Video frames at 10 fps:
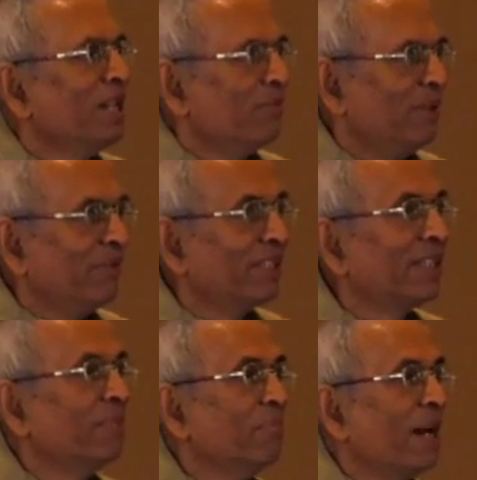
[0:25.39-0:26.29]
be with
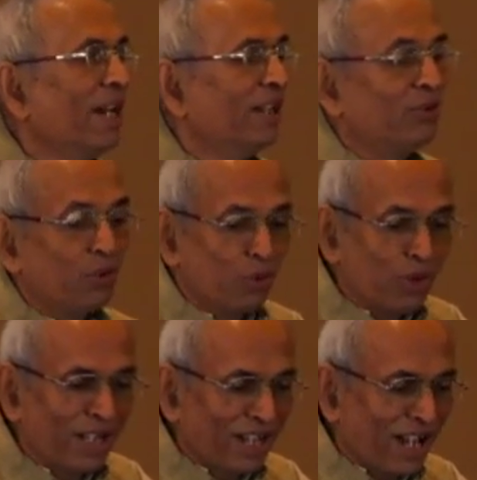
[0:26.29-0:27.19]
him. My guru
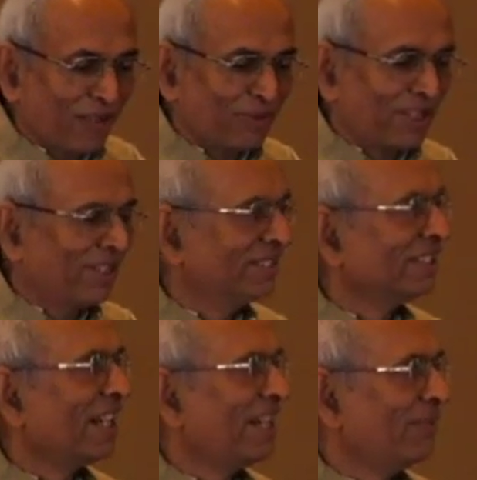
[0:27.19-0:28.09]
at Harvard,
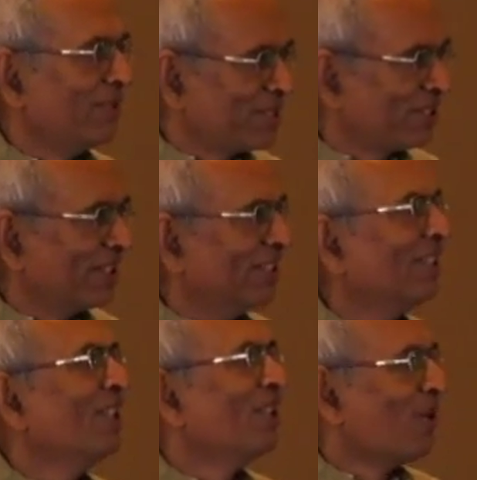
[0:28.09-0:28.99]
Ed Wilson,
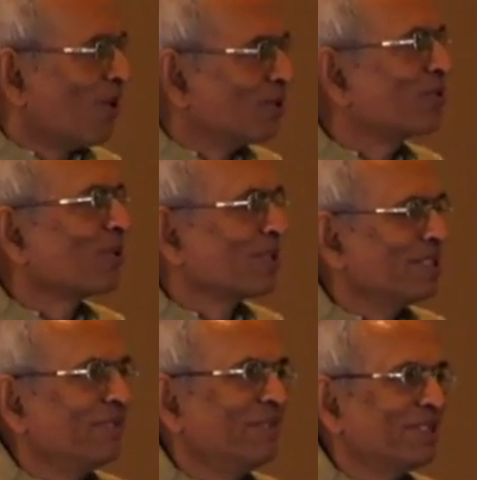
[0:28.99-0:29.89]
also
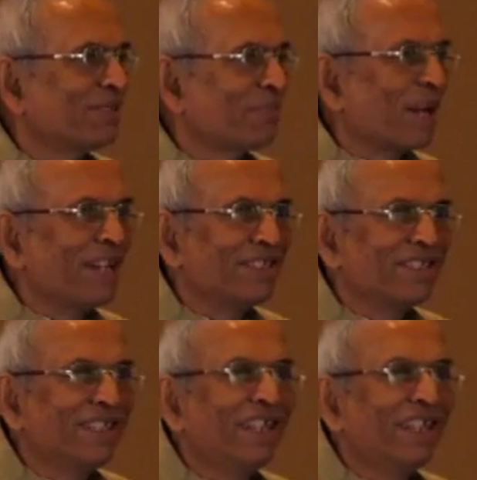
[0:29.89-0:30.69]
received this prize.